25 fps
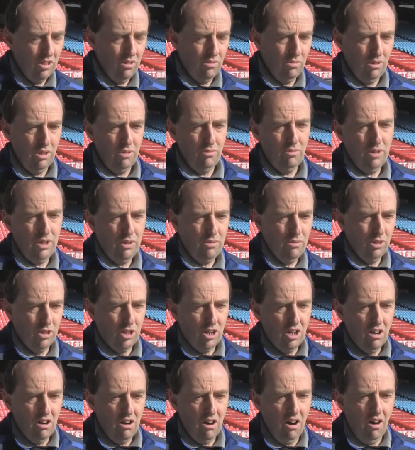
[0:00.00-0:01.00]
we would
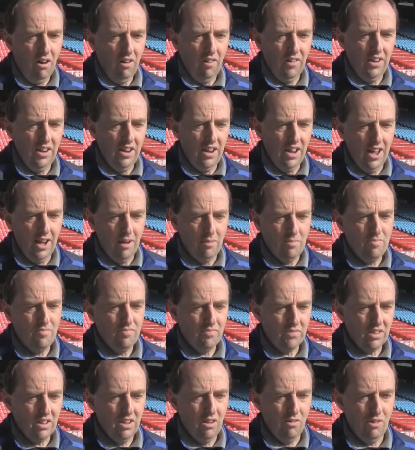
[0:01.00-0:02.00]
cut on a
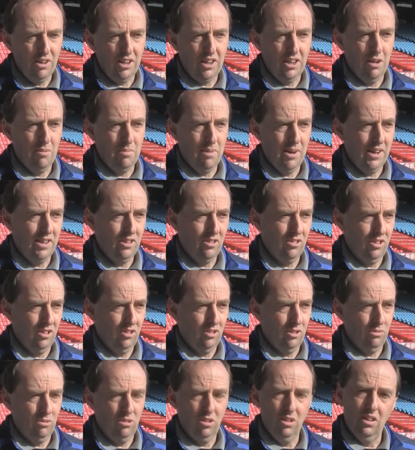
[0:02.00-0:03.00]
regular
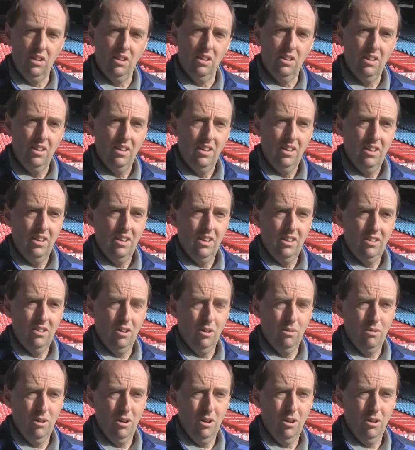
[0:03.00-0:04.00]
basis up to
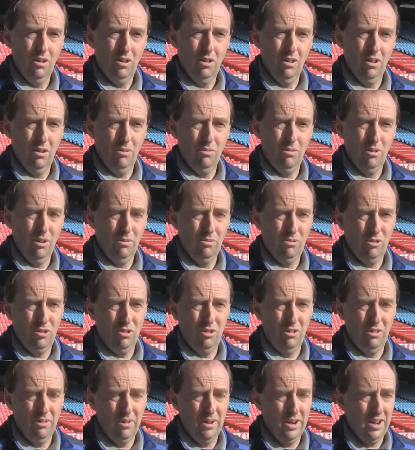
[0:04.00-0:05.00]

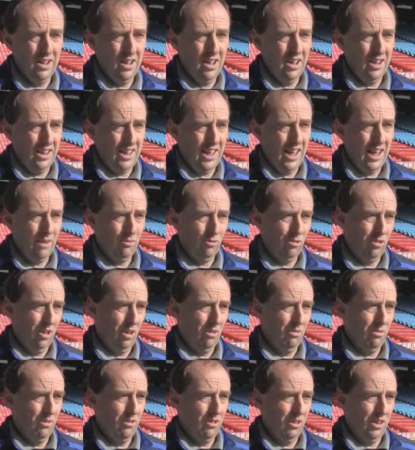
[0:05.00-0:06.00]
a game.
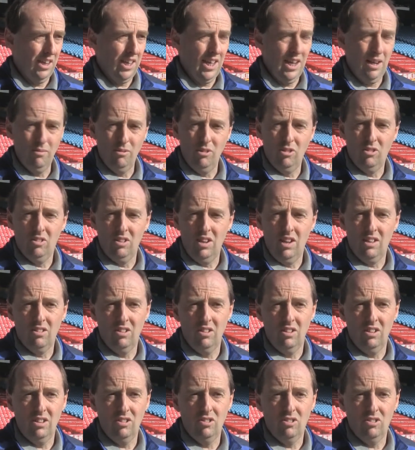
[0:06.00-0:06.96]
So we've got a game this Saturday,